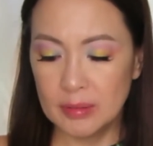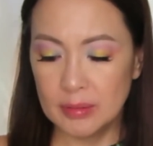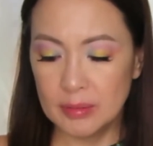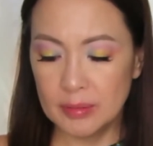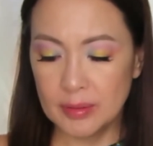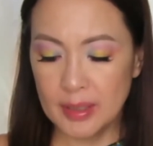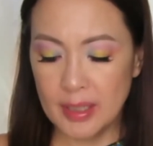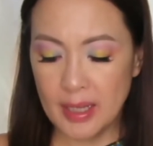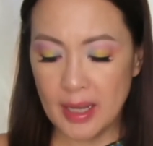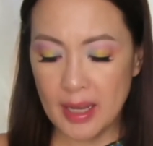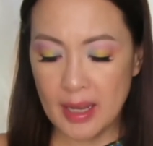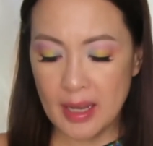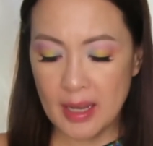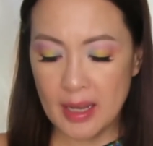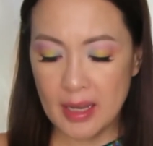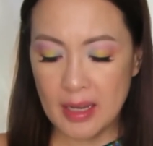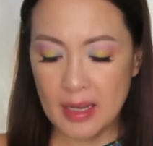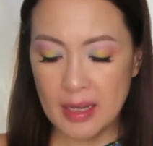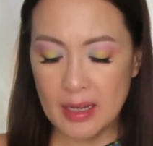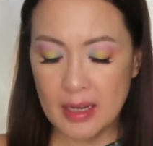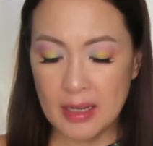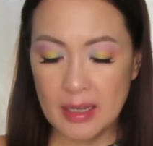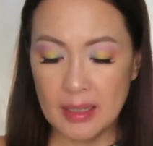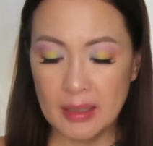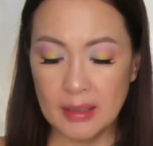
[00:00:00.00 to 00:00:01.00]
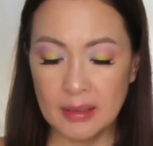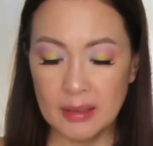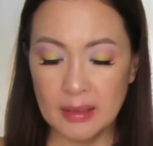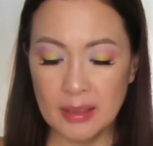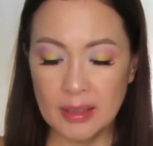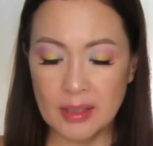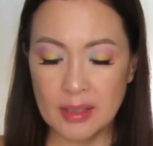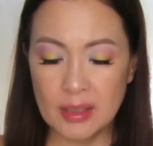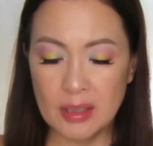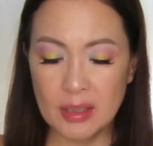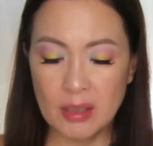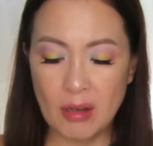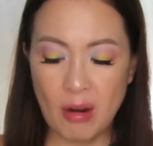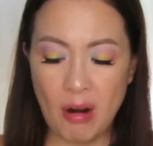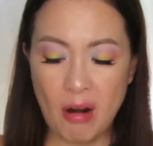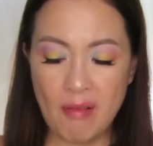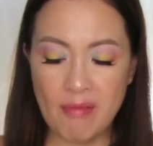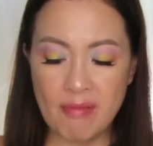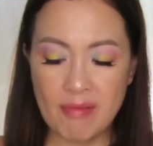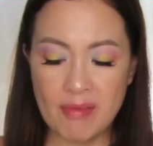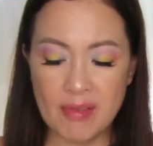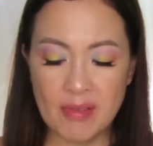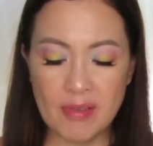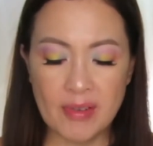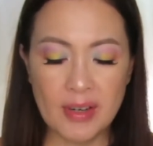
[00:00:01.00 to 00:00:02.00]
Okay, let's go
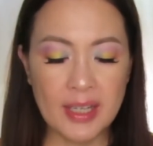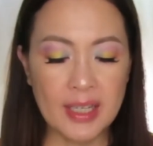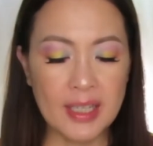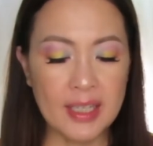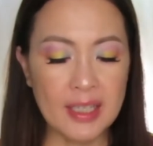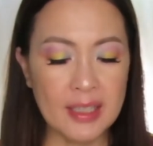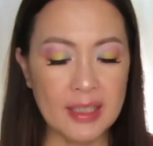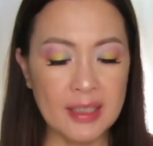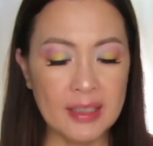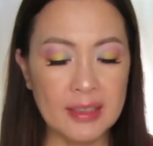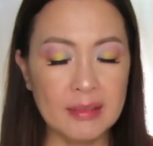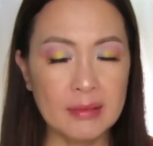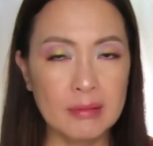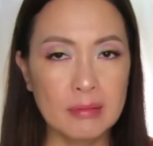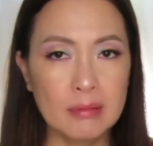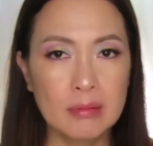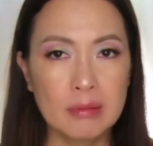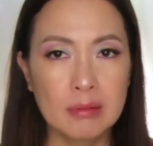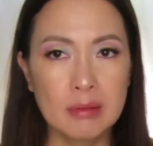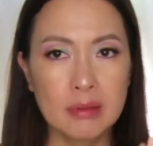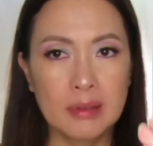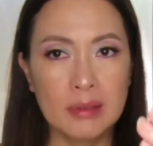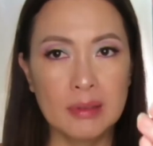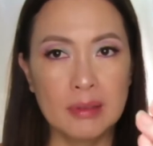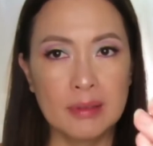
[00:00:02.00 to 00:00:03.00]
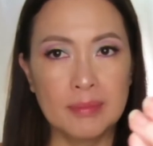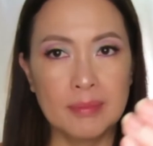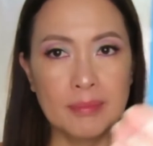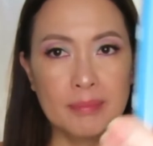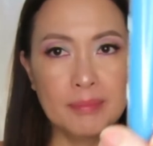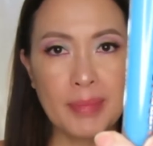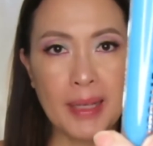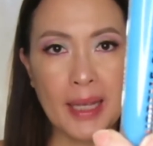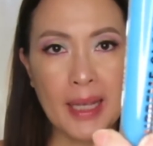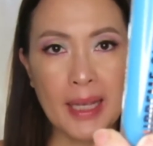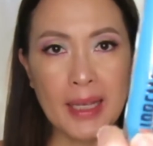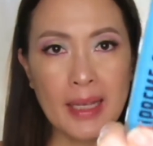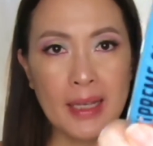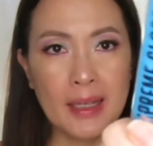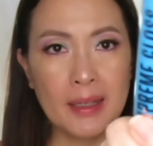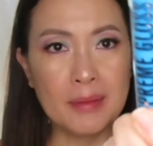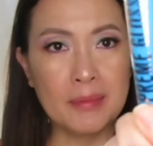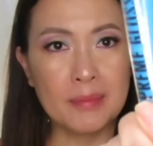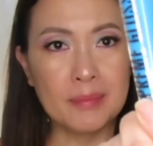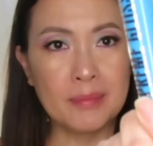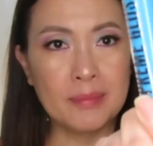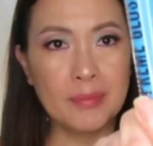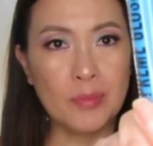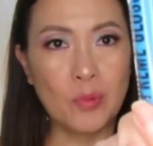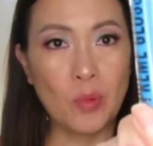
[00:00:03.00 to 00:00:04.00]
for it.
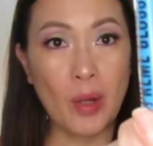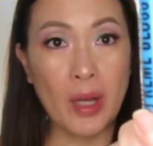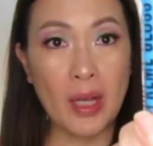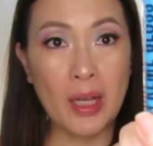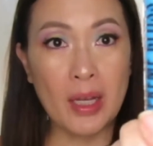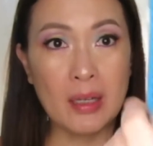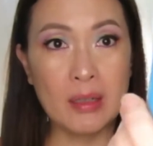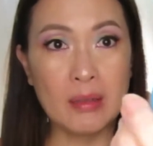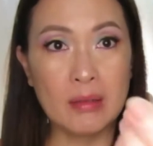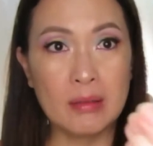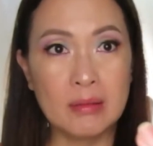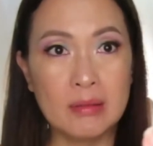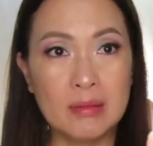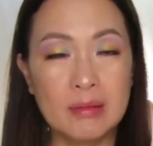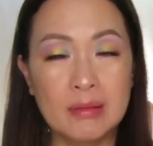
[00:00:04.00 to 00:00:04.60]
Bam! Wow.